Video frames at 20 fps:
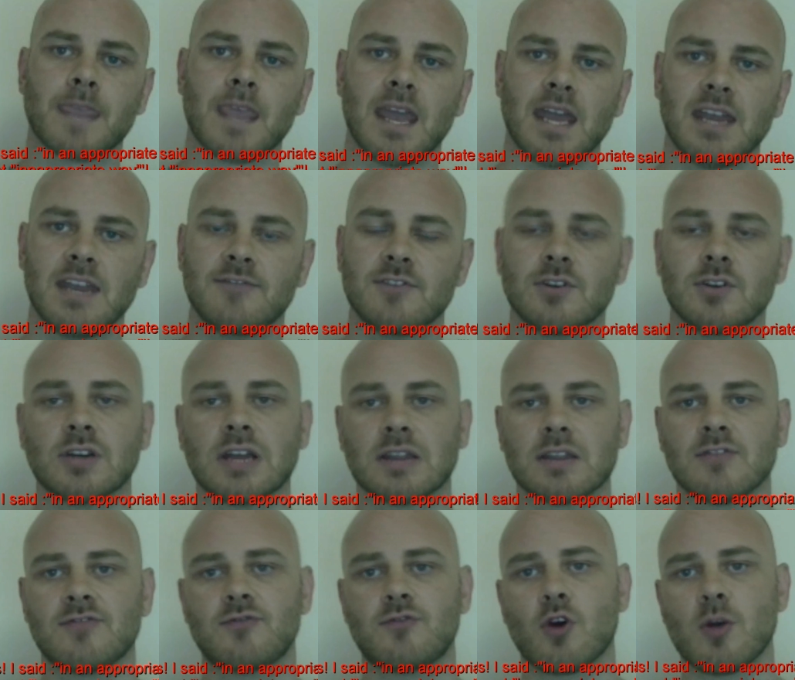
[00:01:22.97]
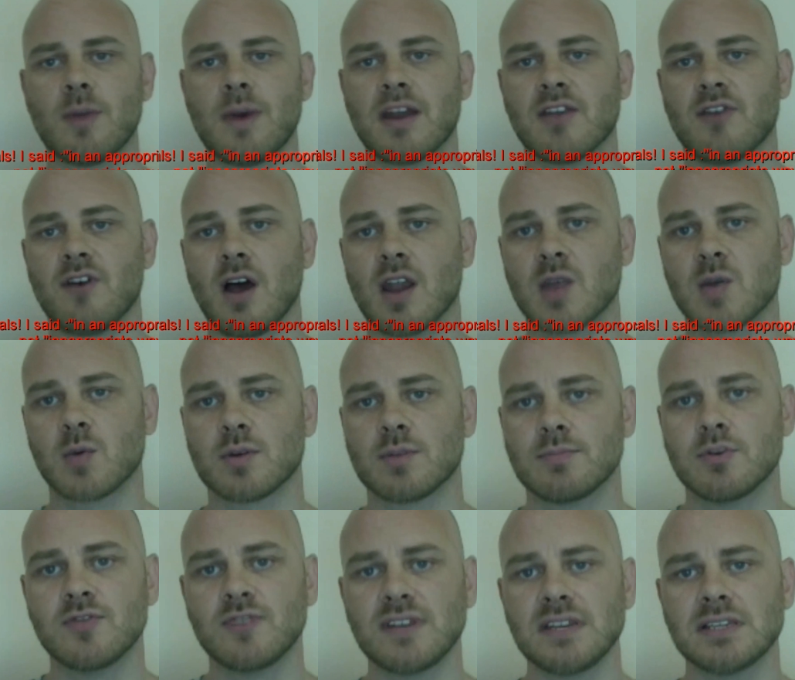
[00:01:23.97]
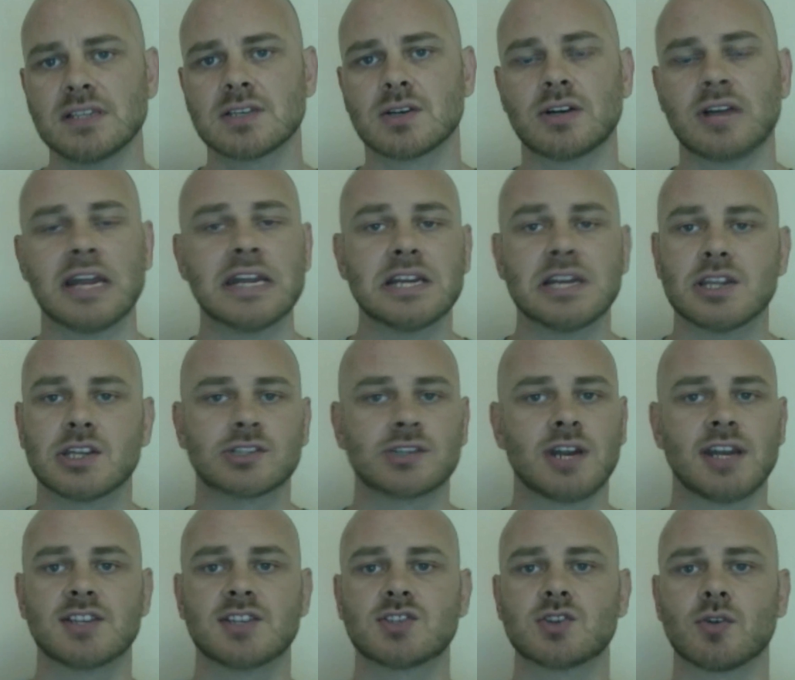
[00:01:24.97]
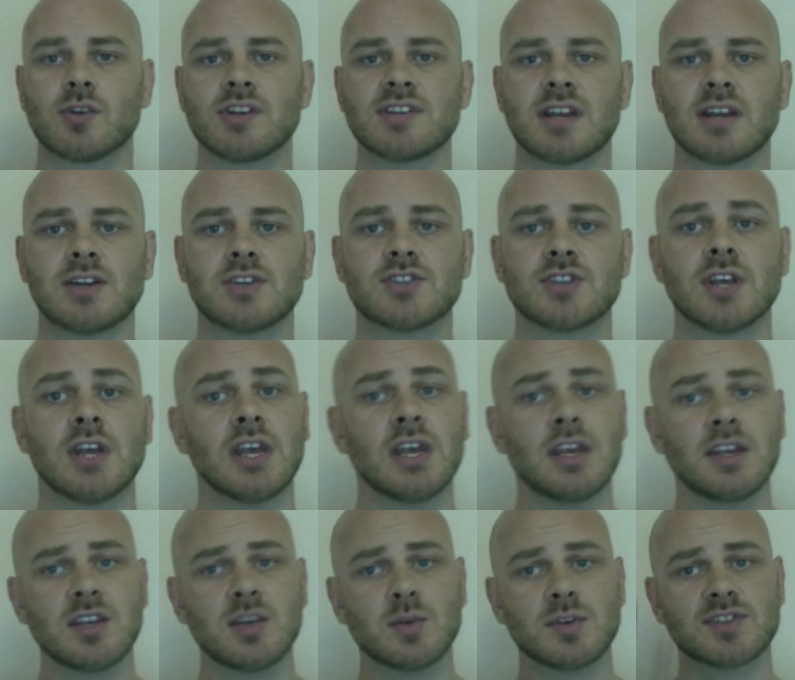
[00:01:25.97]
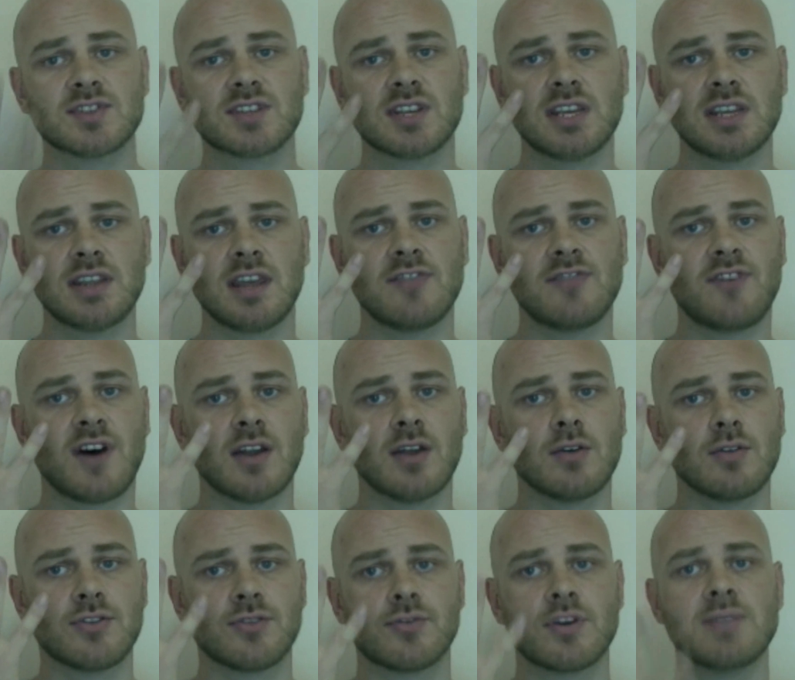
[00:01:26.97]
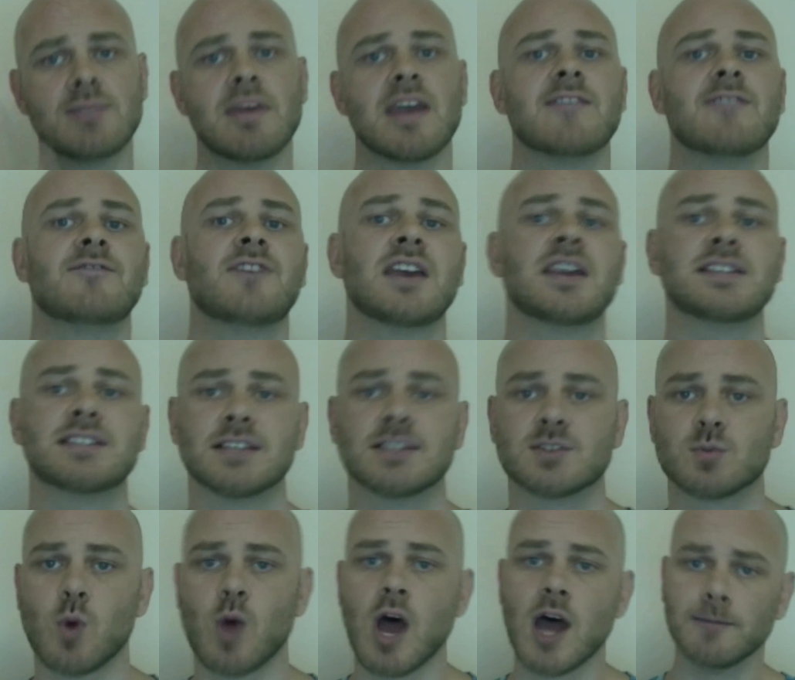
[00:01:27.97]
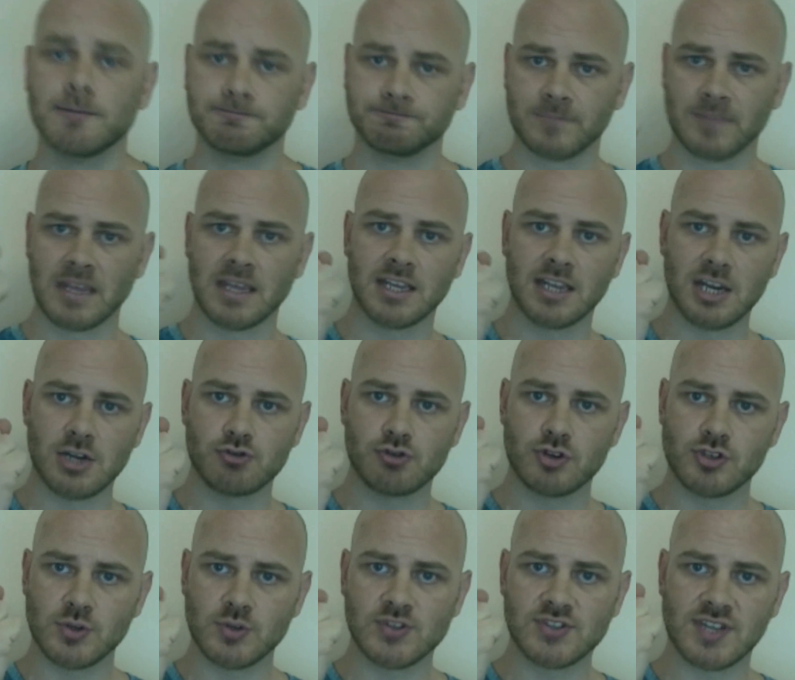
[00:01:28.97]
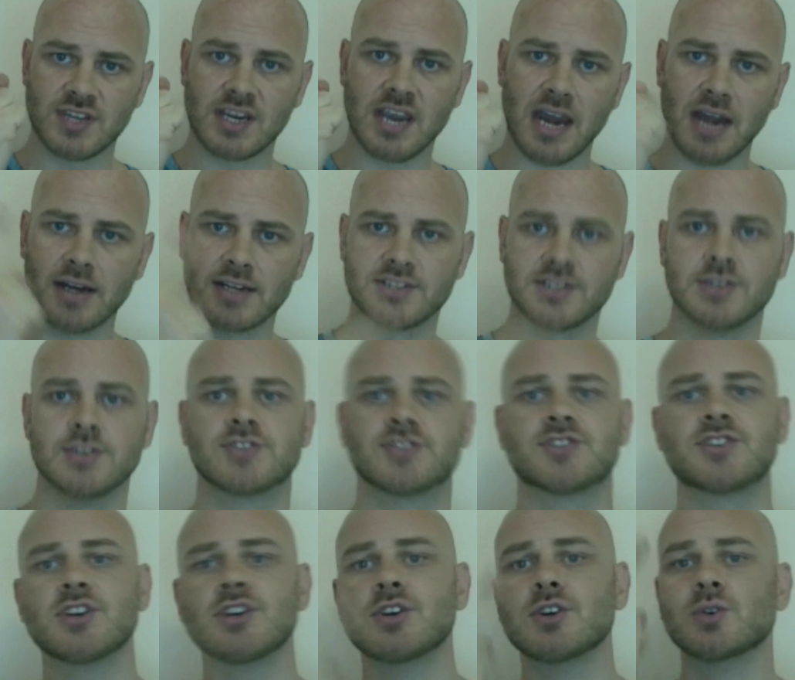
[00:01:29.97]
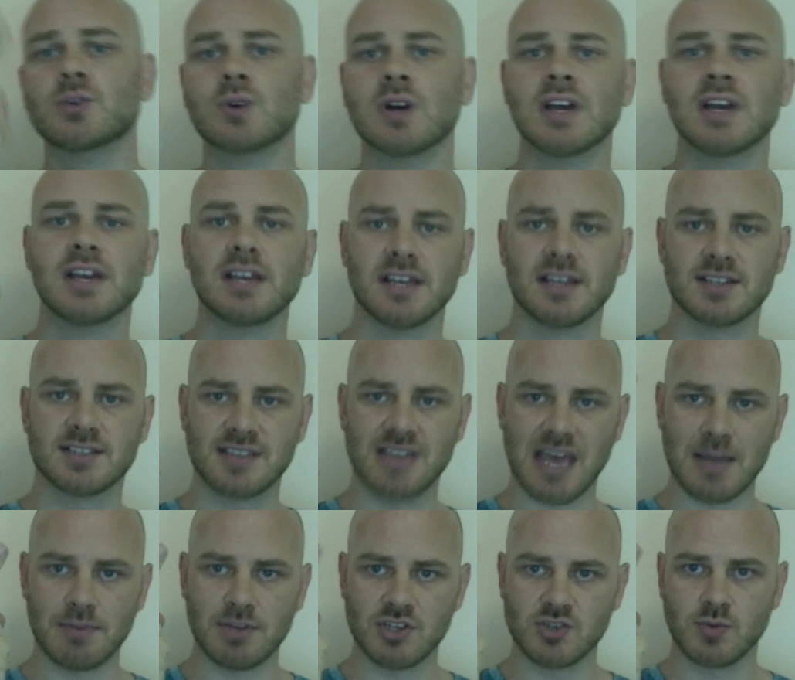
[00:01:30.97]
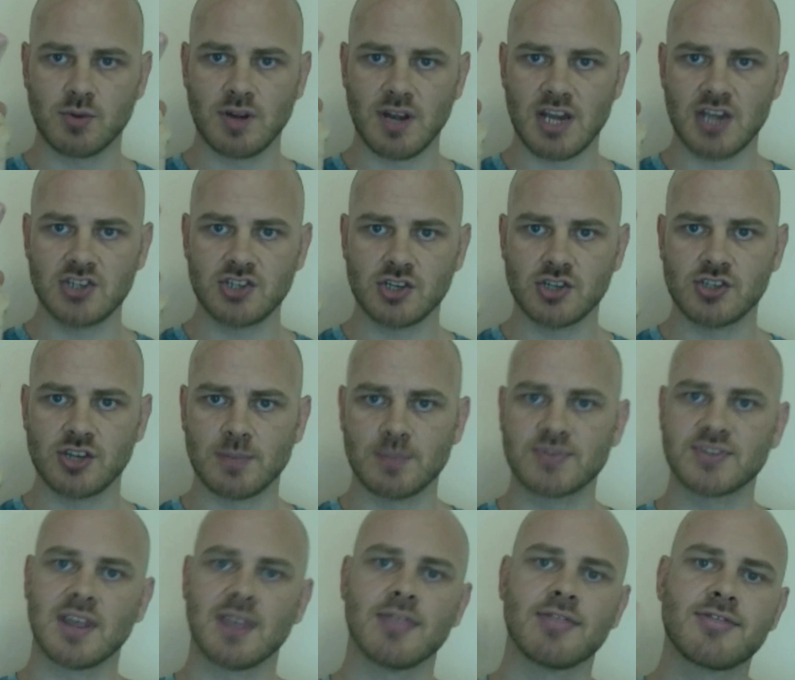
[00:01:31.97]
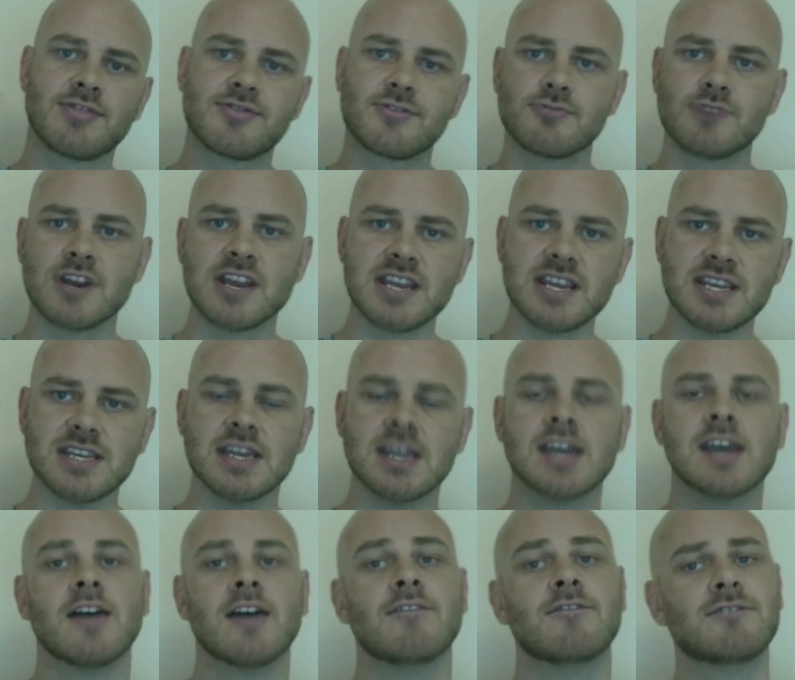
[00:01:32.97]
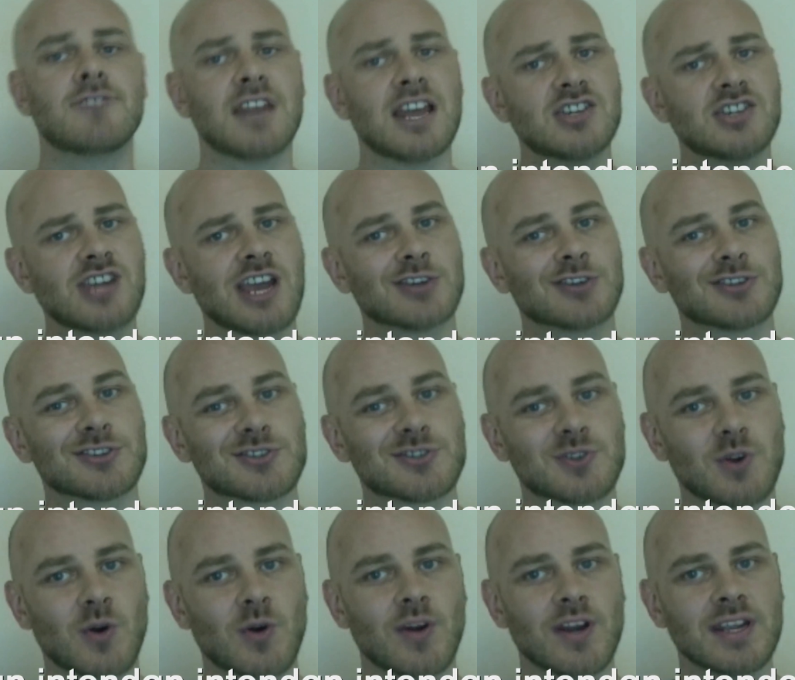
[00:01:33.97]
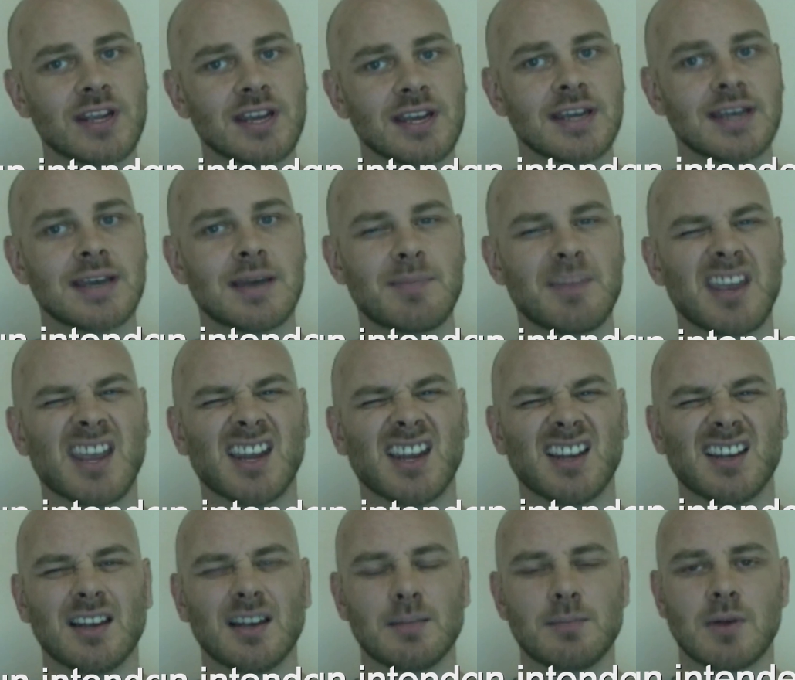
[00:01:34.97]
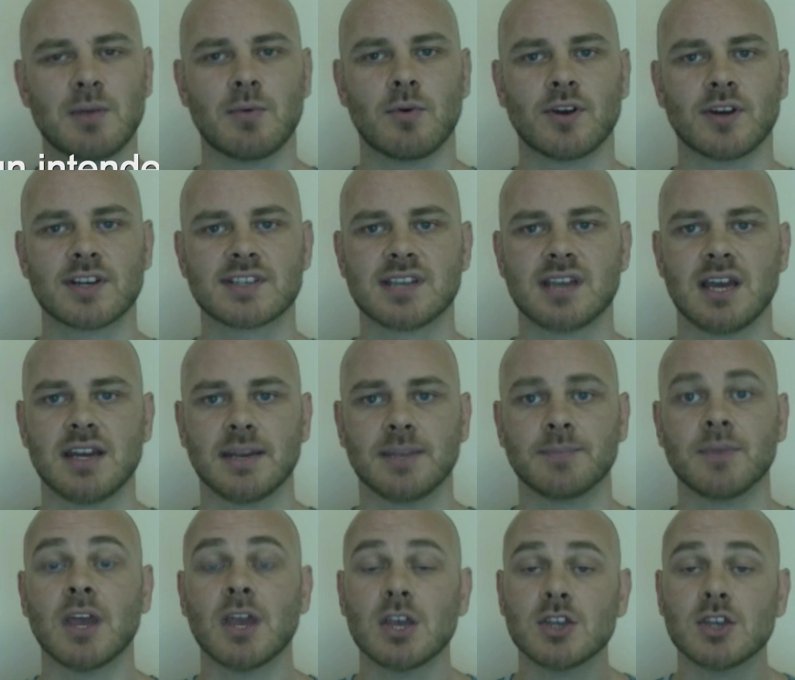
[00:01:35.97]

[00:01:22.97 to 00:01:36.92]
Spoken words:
And if you look at the format of Hollywood movies or any other great storytellers, you will see they follow three main phases. 1, introduce the characters. 2, establish relationships. And 3, flesh out the story, make it a little bit more exciting.